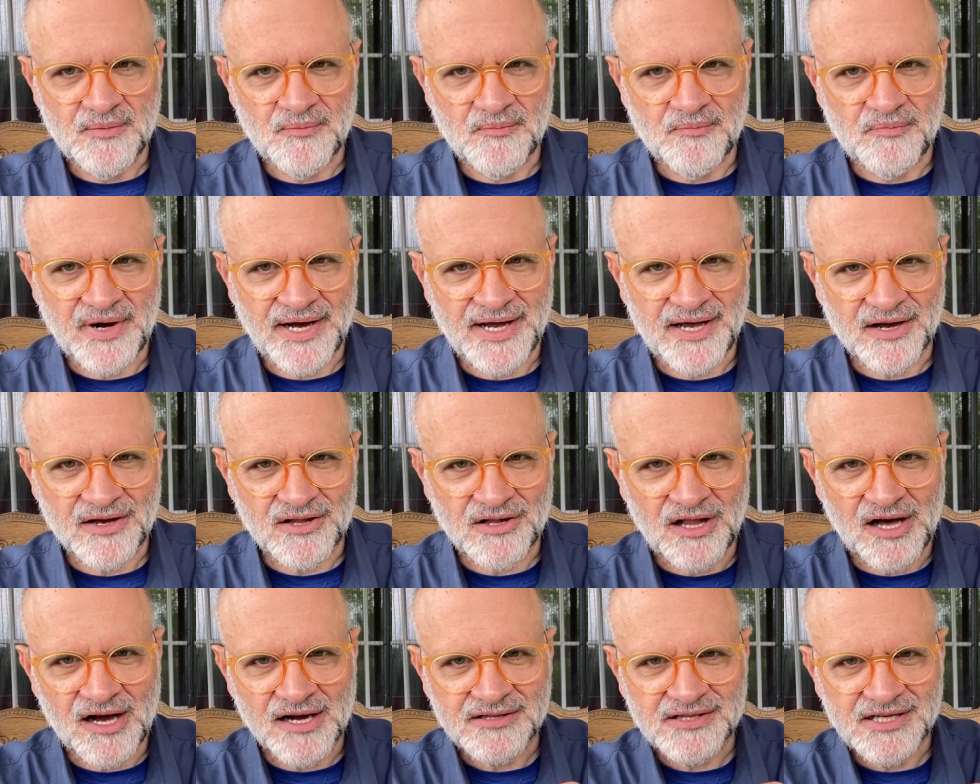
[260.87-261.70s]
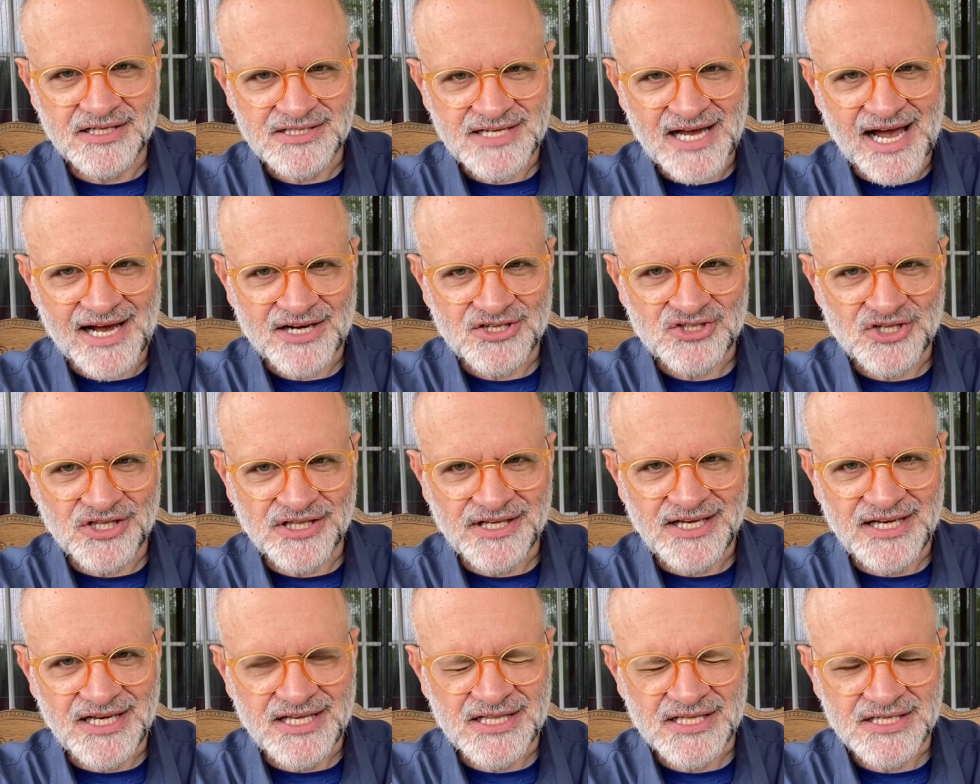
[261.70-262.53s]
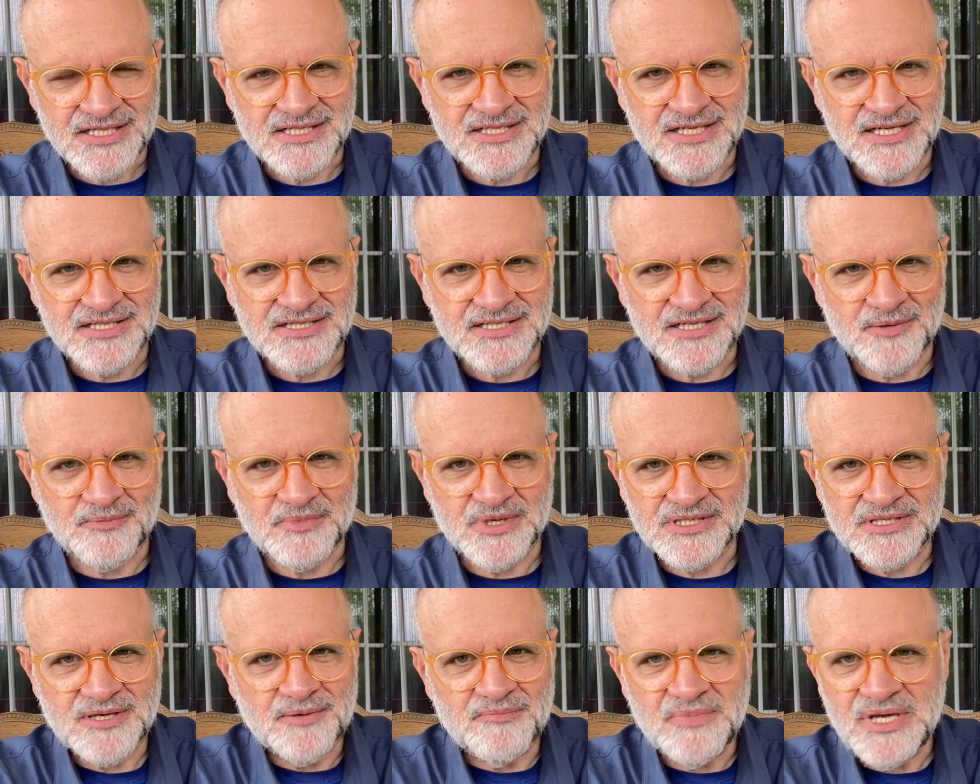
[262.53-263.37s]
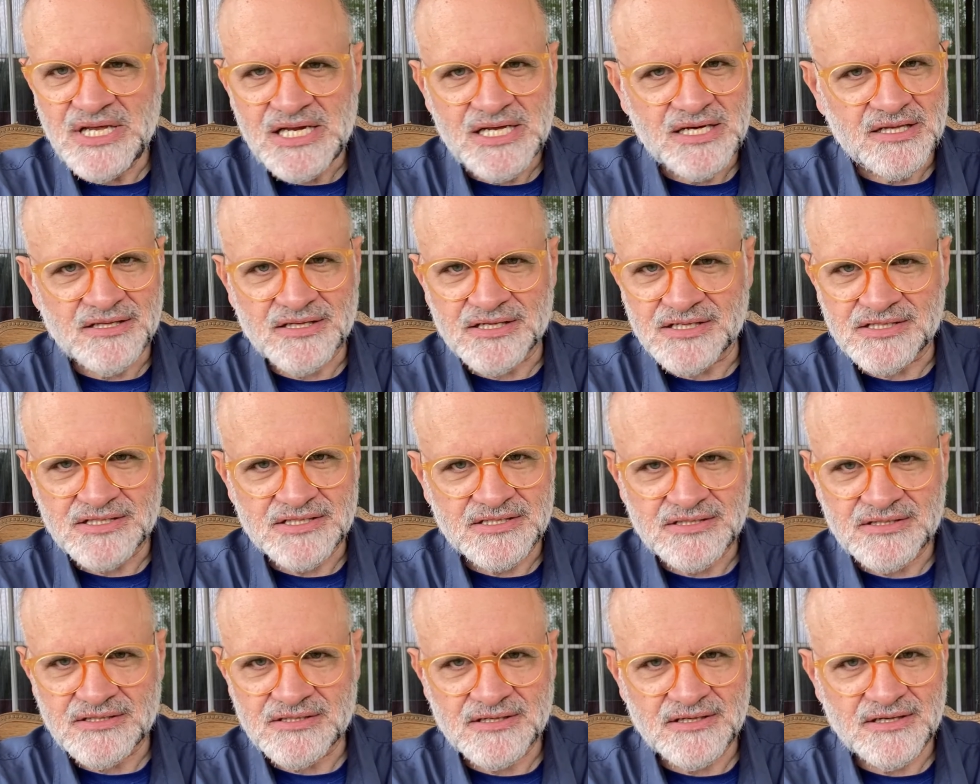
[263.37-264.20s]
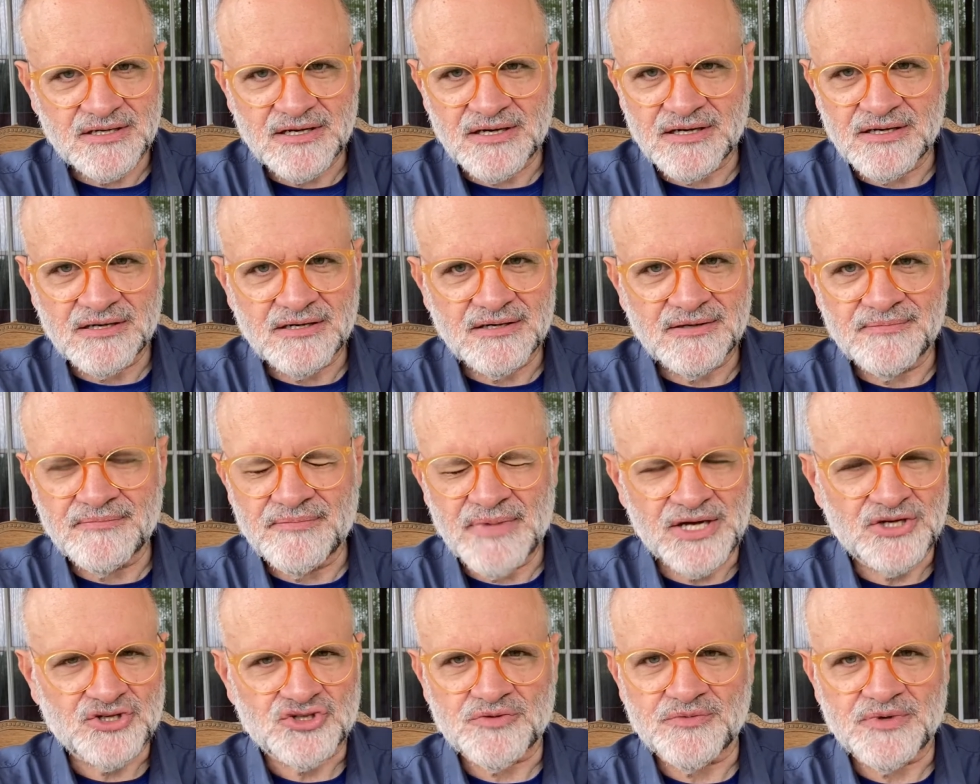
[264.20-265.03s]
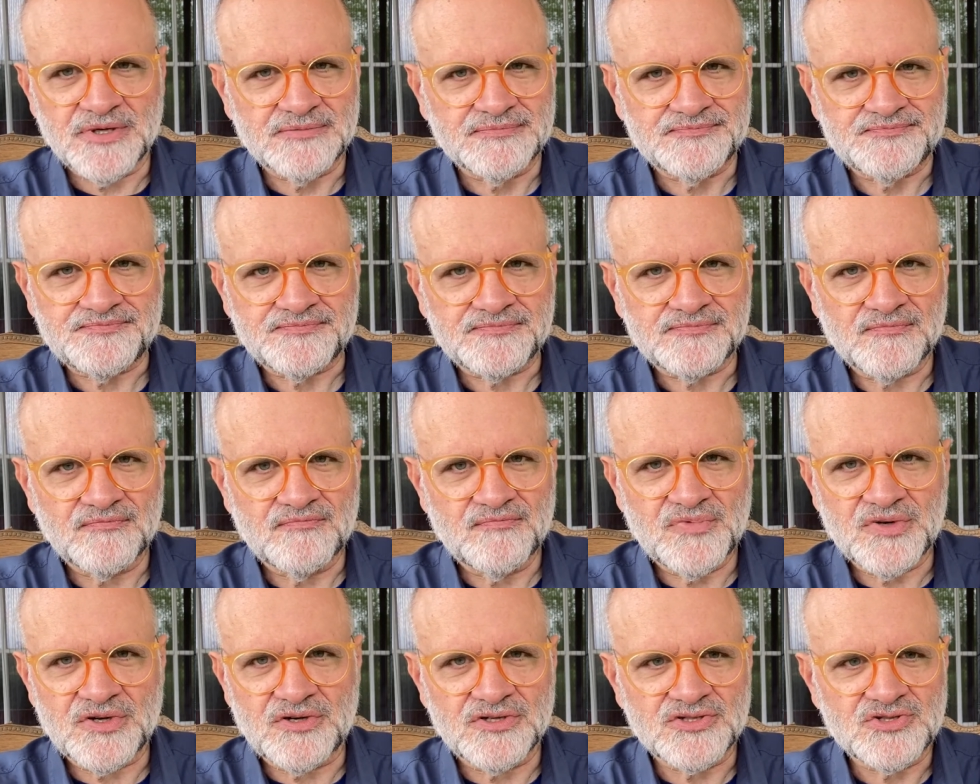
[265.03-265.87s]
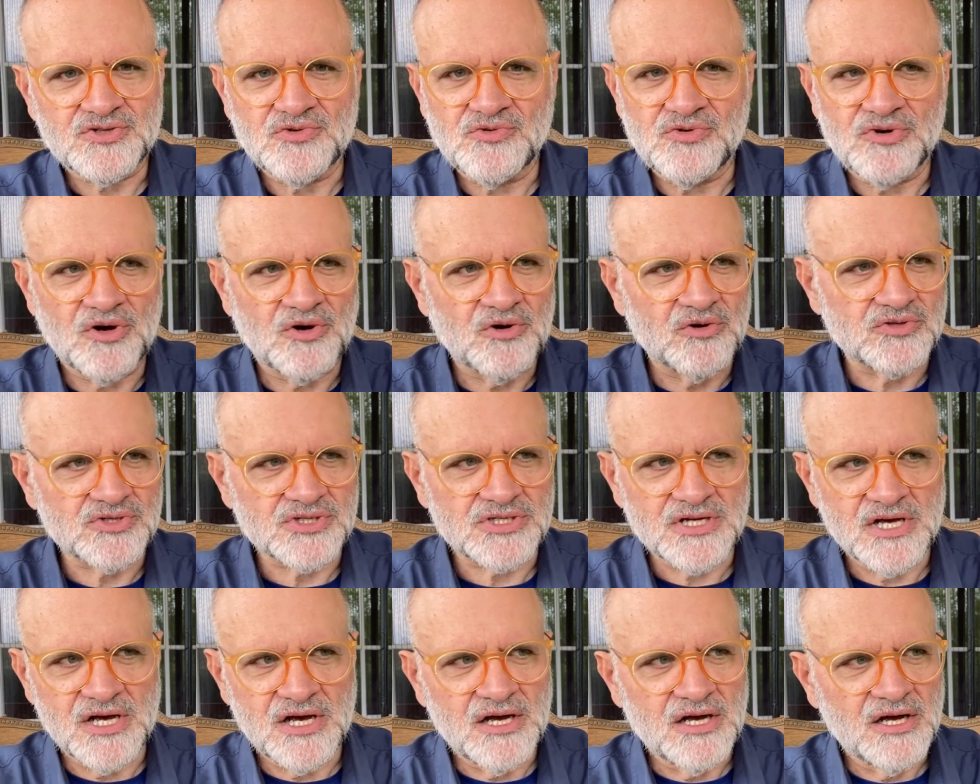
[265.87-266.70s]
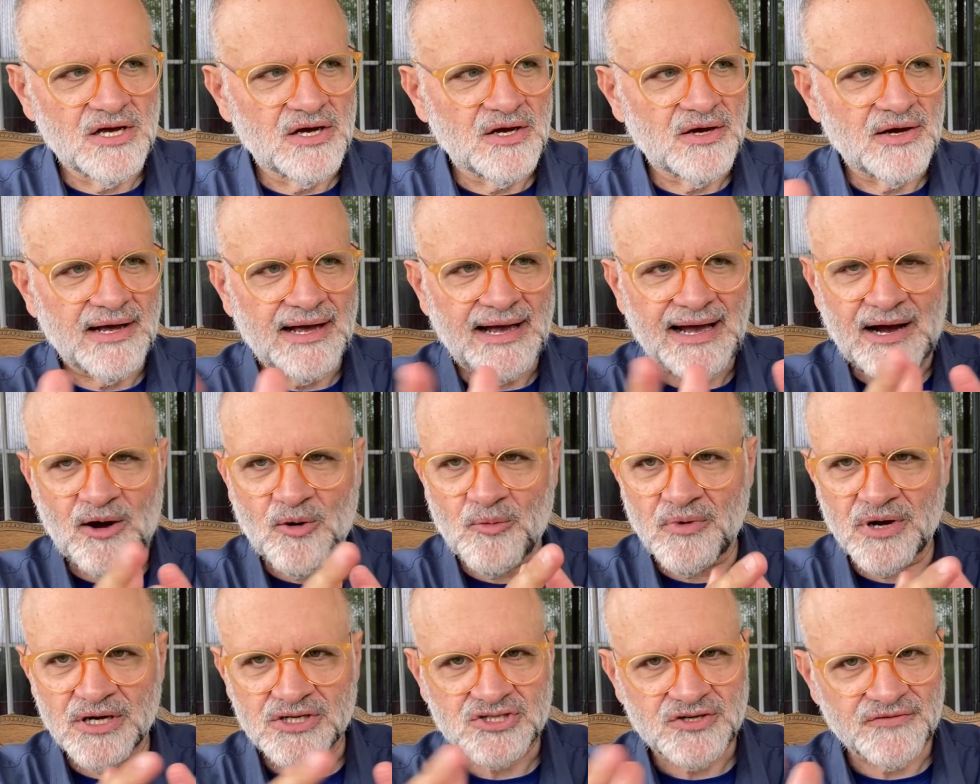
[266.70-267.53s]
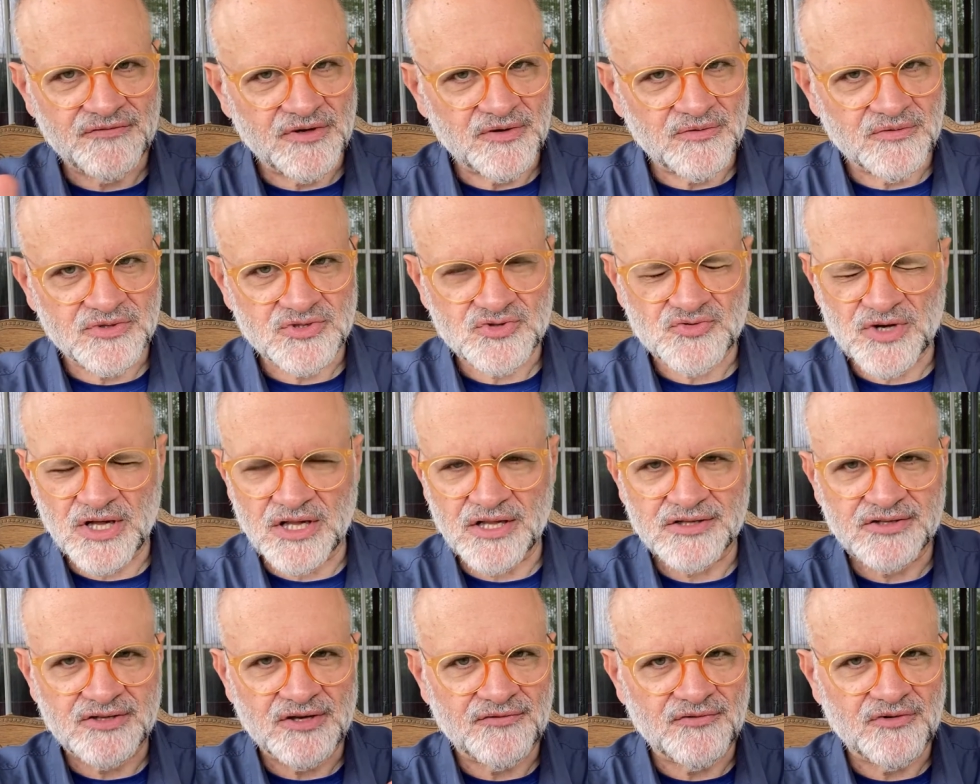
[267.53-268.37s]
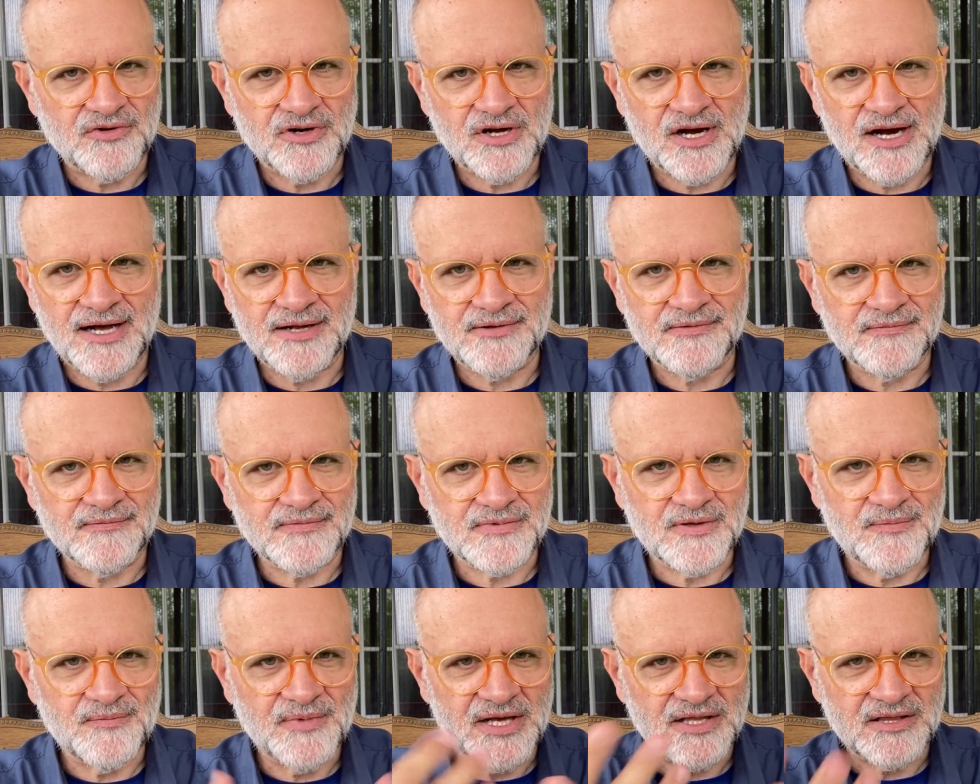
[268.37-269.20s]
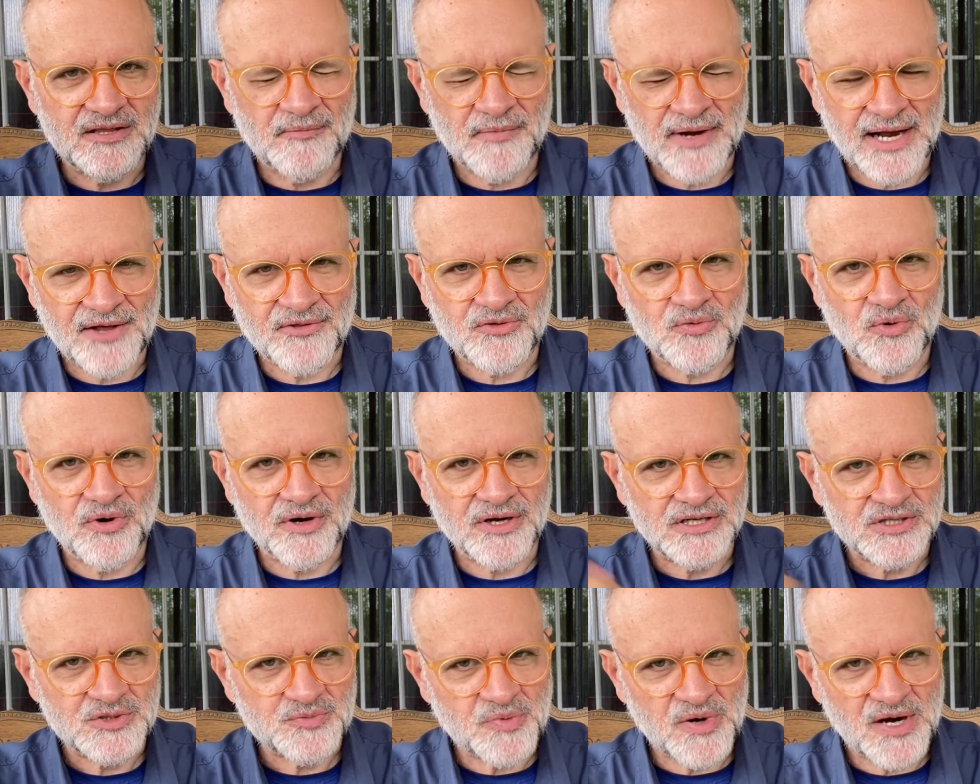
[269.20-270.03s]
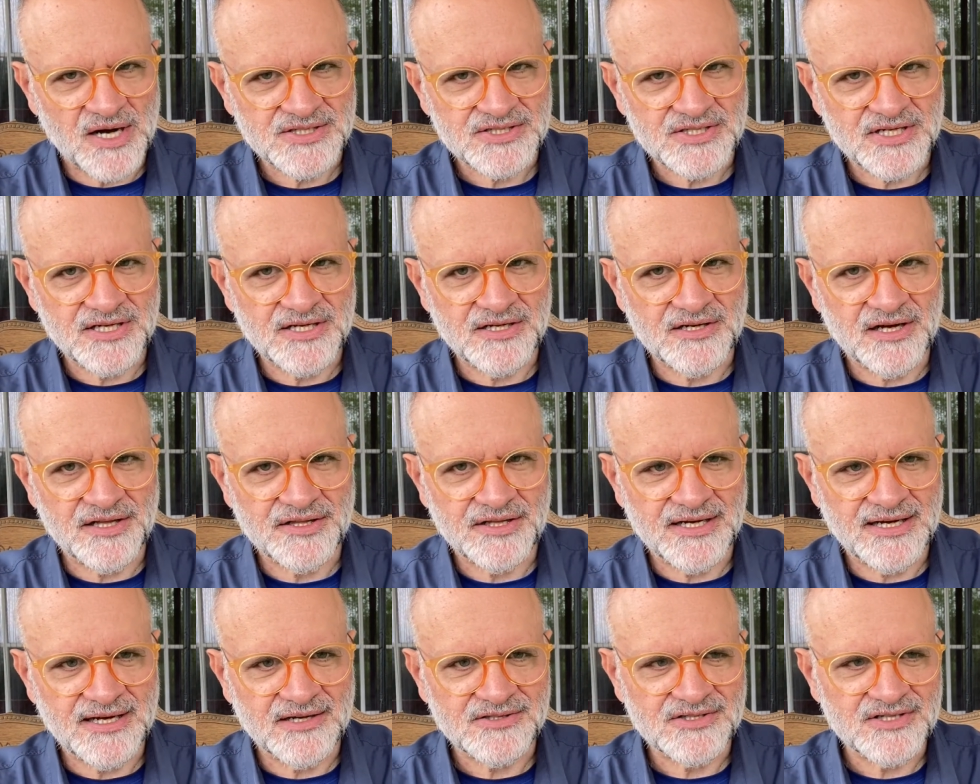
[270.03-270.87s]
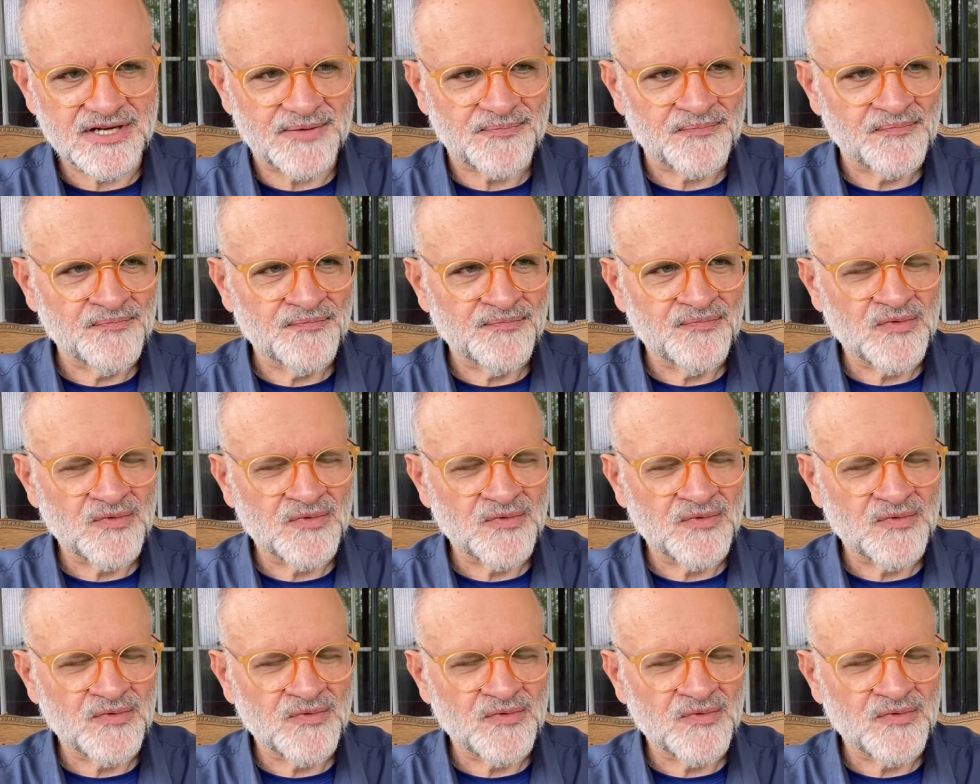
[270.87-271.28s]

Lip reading: by a clock that's actually in the system is a meaningless measurement, because who knows how much of it was relative or not. To make the math work, it's posited on the outside.